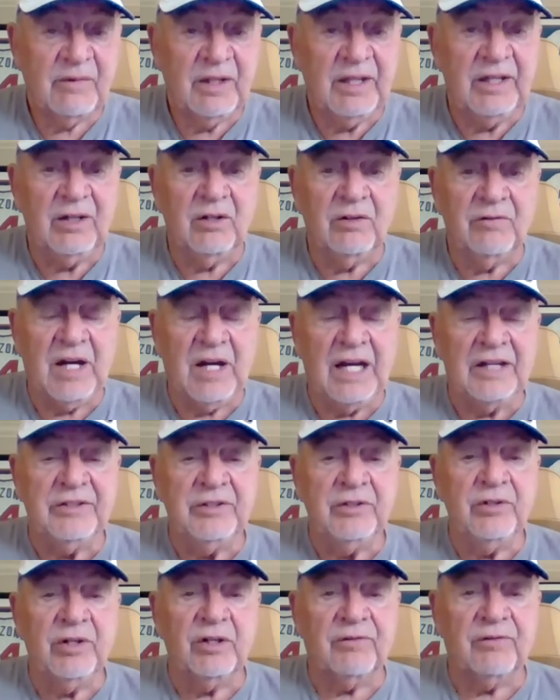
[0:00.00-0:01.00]
You know, if I
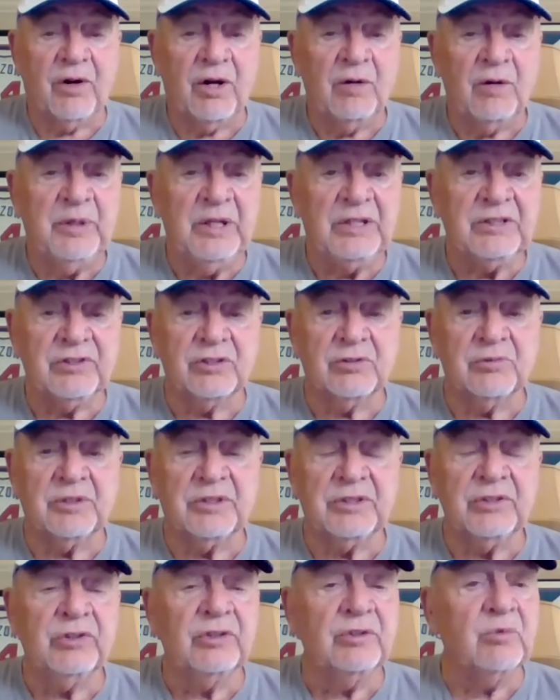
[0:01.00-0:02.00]
knew that if our pitchers were
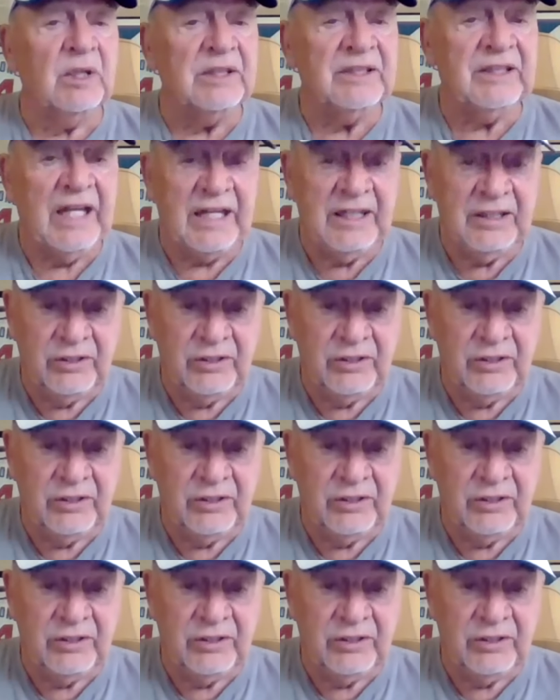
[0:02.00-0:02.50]
doing what they